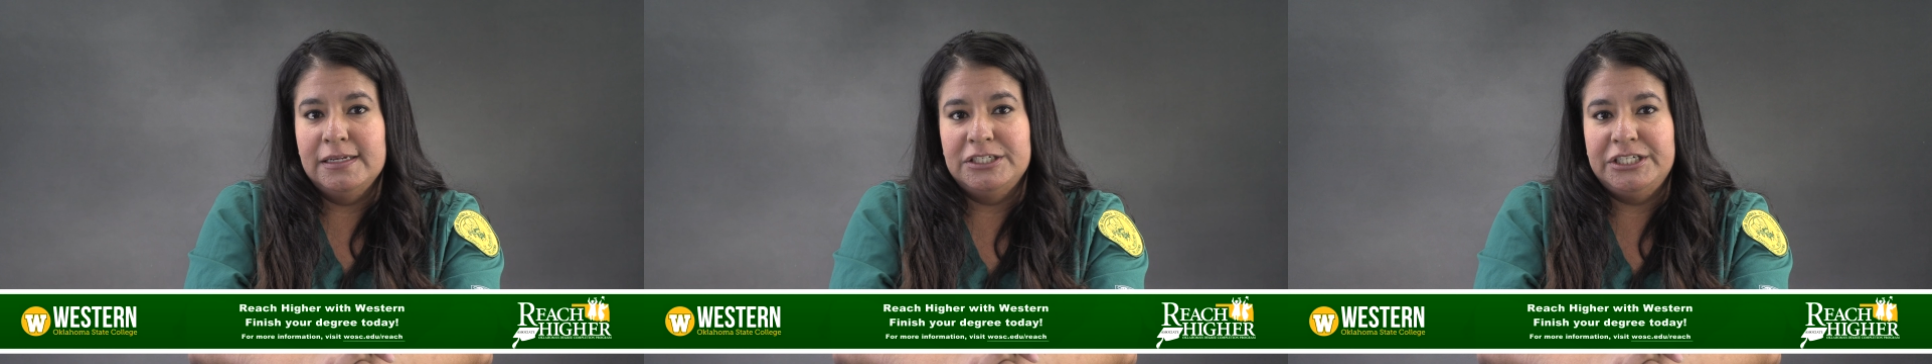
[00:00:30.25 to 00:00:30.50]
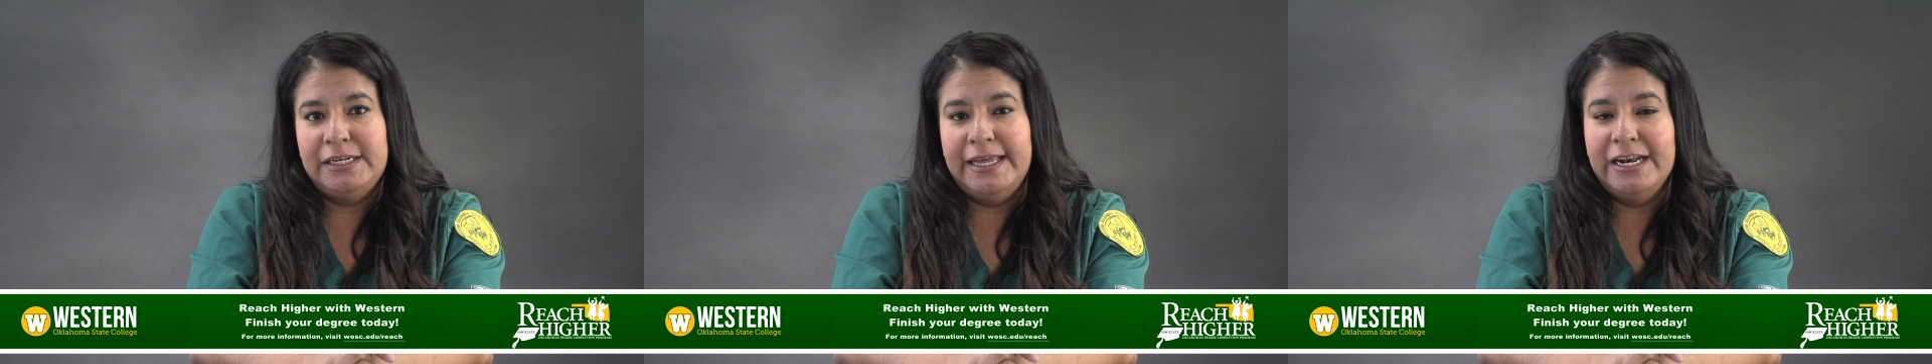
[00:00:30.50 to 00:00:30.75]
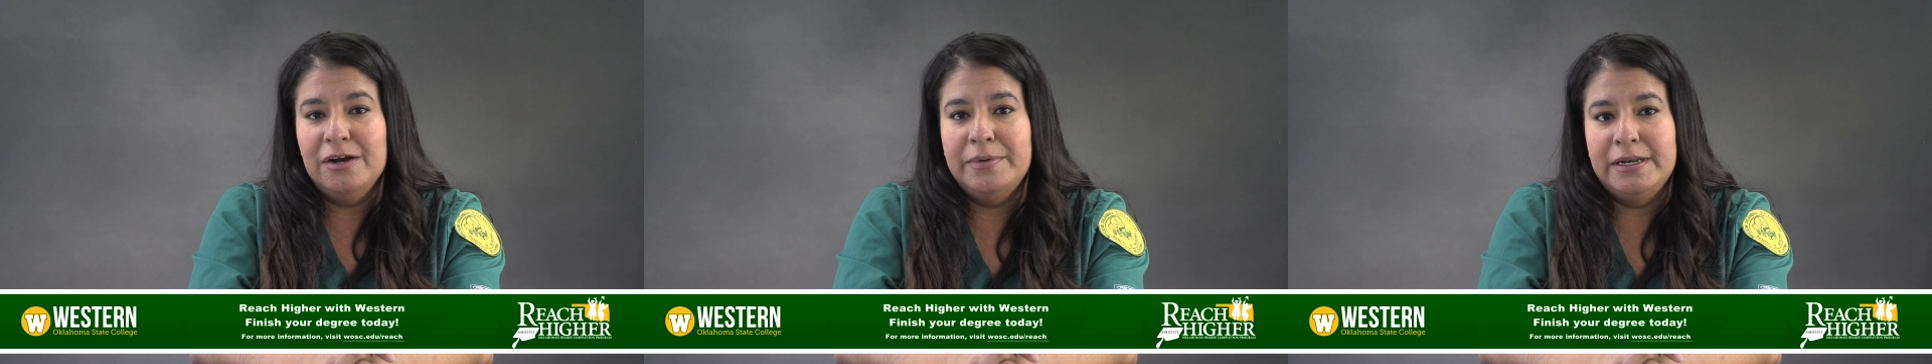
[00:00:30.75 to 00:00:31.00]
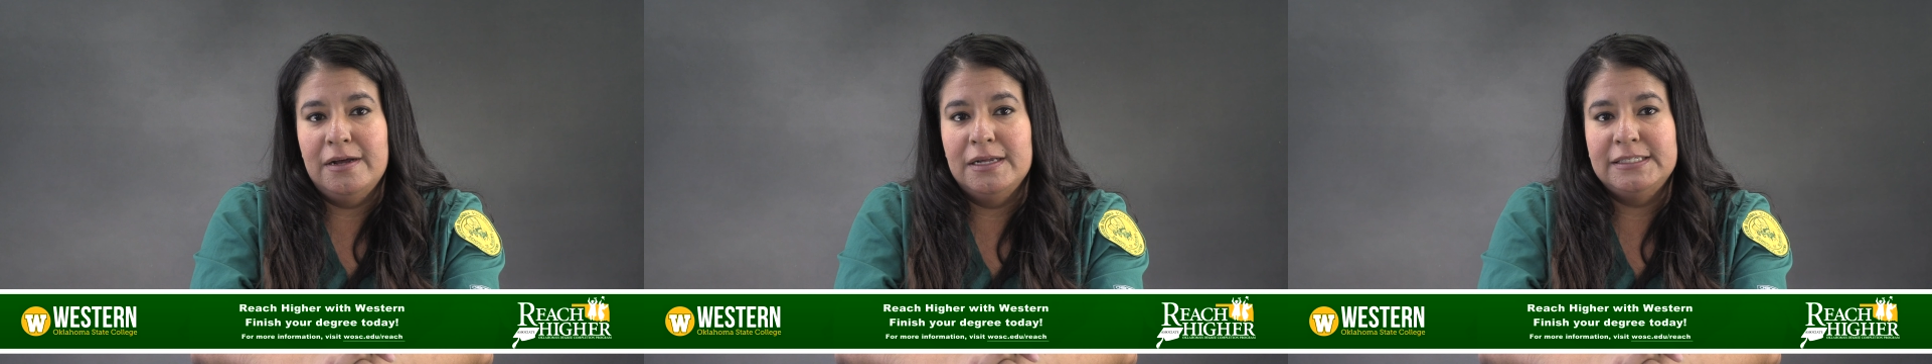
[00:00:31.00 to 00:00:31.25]
She later
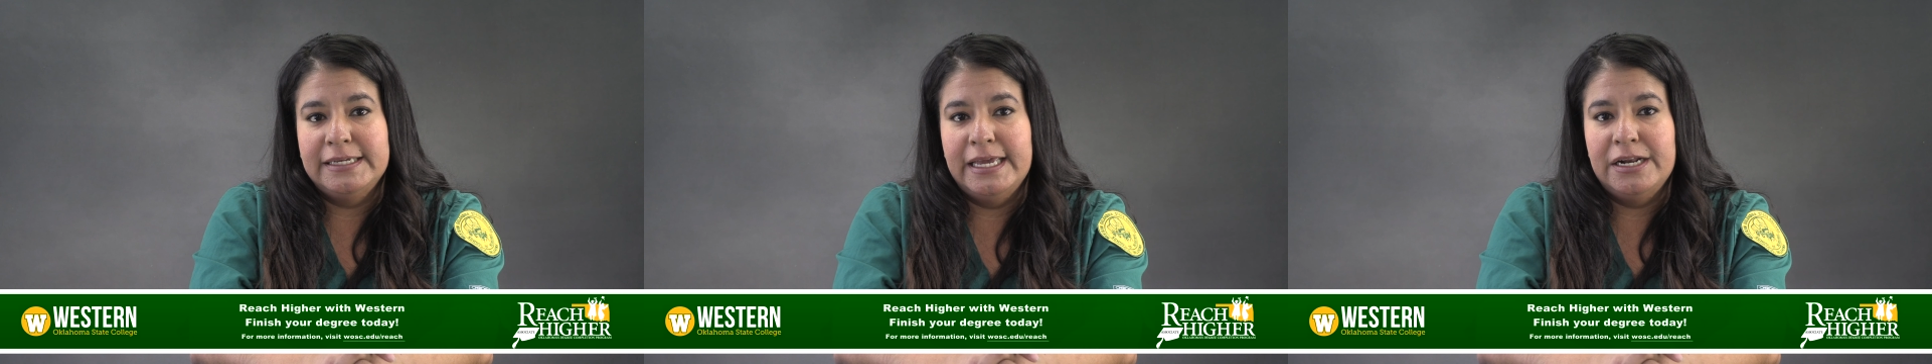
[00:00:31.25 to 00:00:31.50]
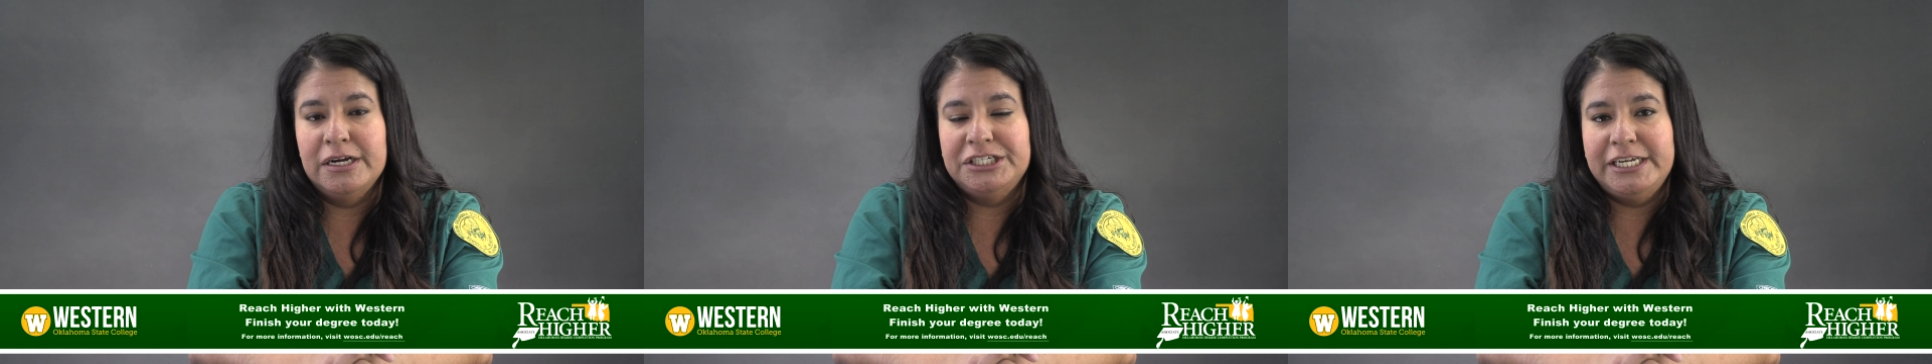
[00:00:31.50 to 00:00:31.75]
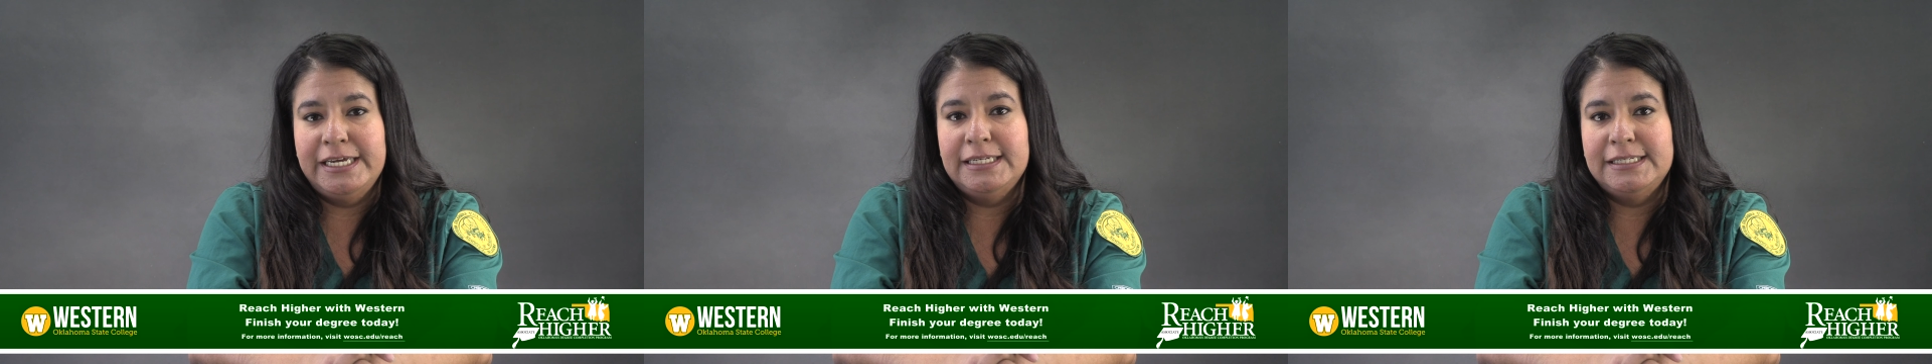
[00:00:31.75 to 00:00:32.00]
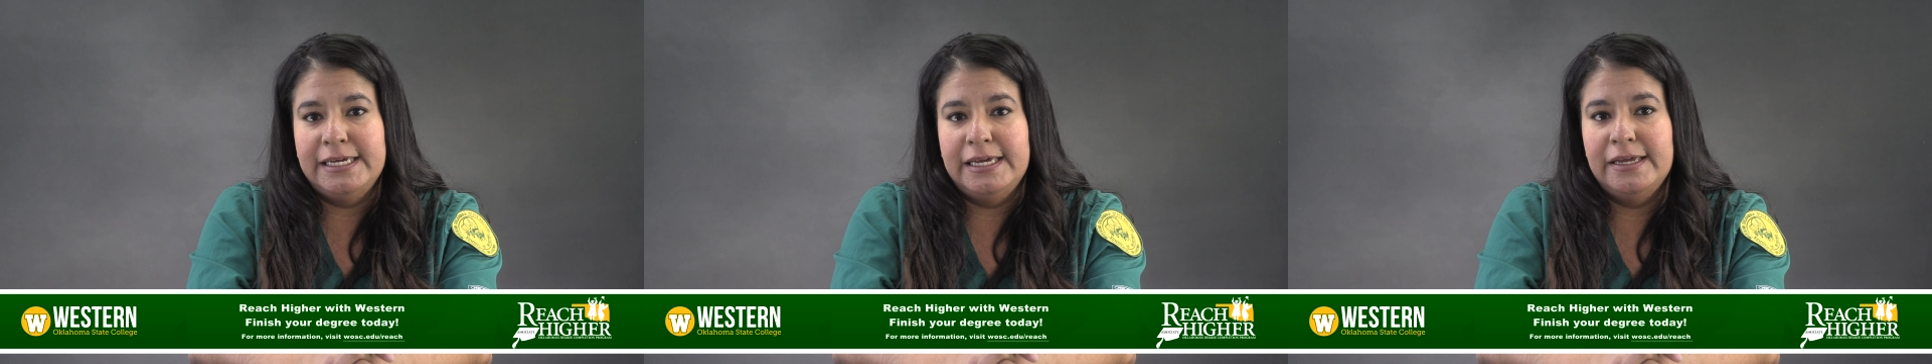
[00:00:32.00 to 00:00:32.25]
went on to get her
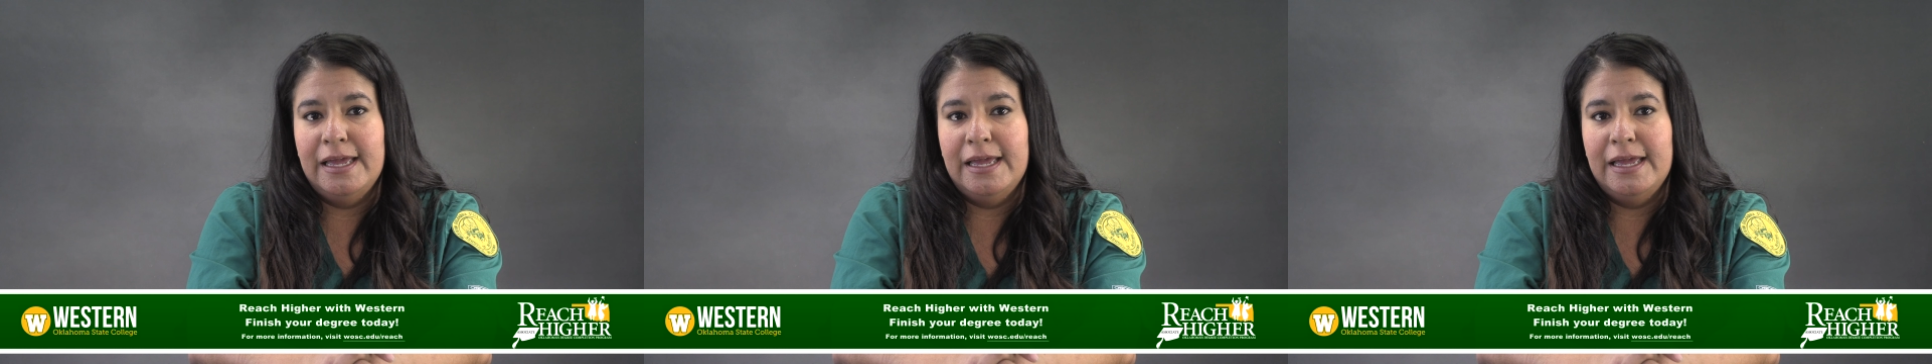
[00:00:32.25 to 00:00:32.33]
GED